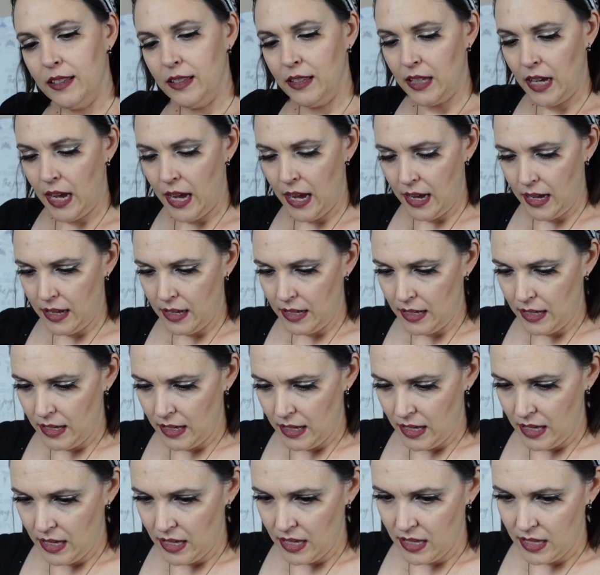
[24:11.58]
that
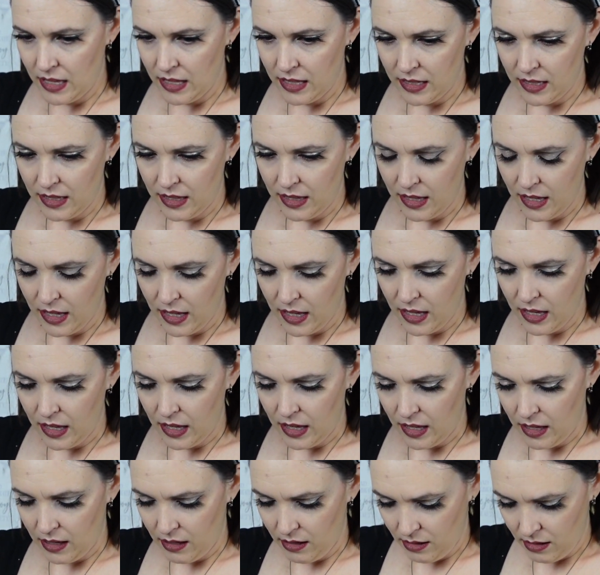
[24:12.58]
is
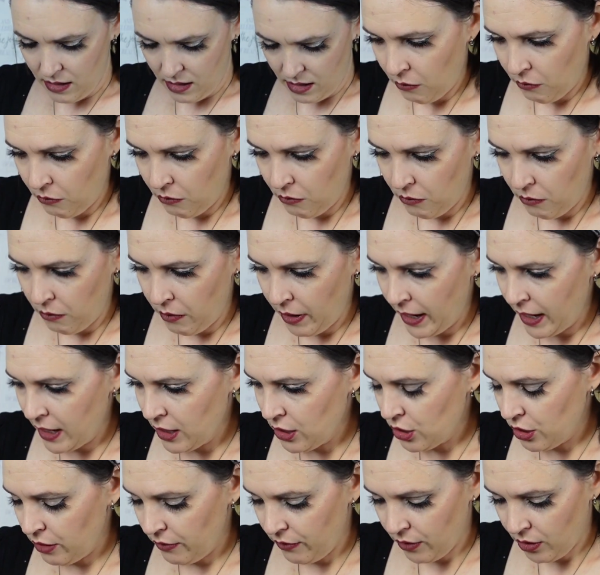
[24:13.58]
the
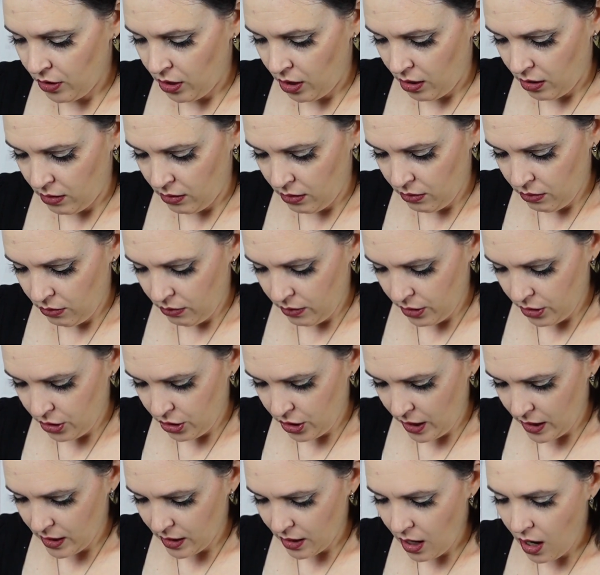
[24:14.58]
range of contour
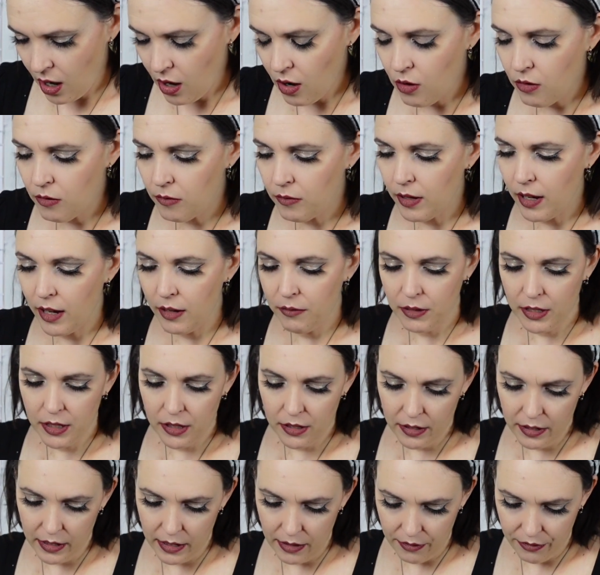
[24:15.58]
shades. Oh, I
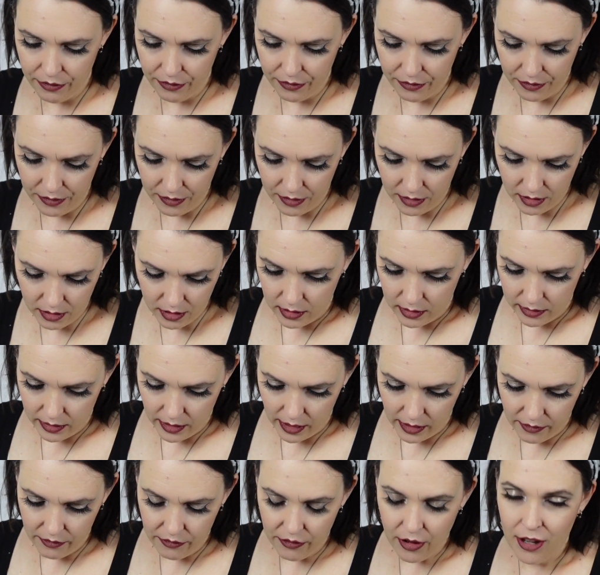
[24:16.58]
wonder if
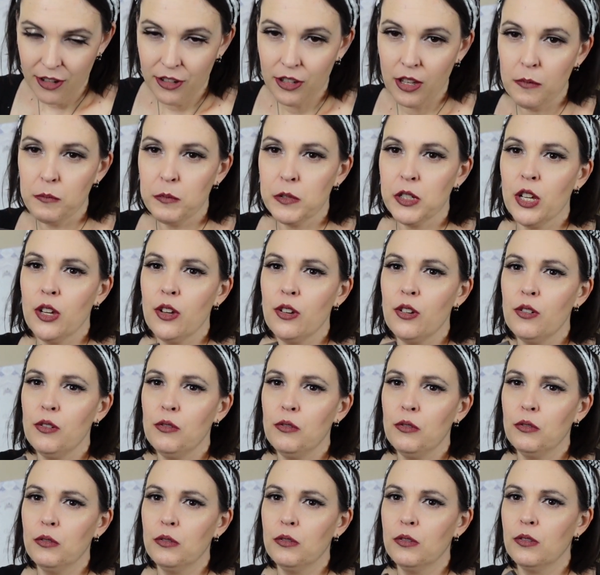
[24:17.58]
like volume
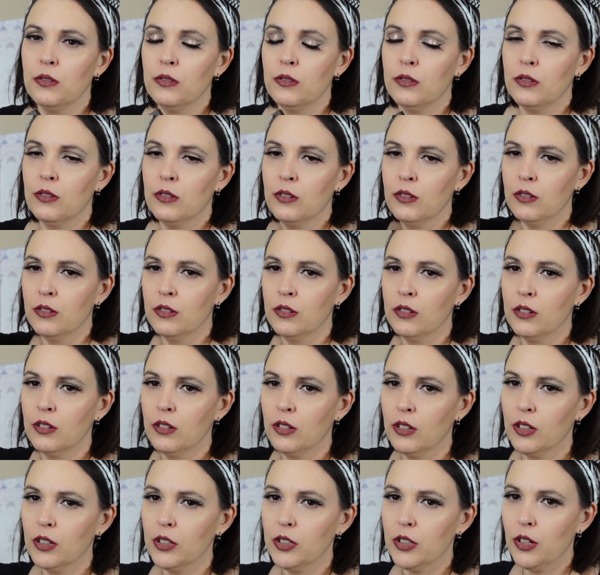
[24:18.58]
2
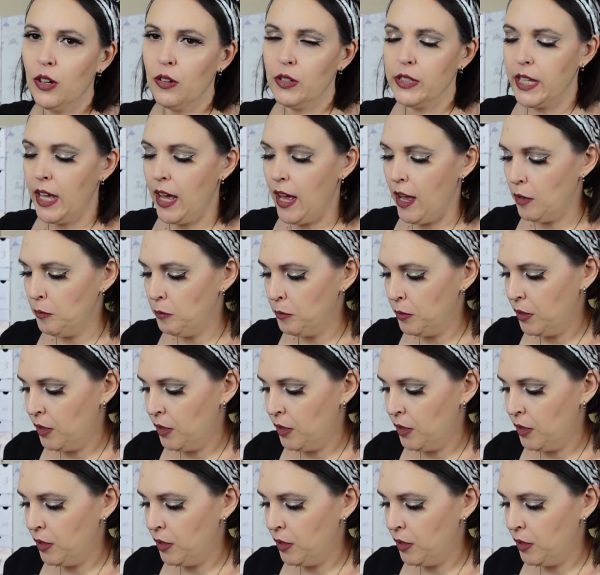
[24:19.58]
goes up,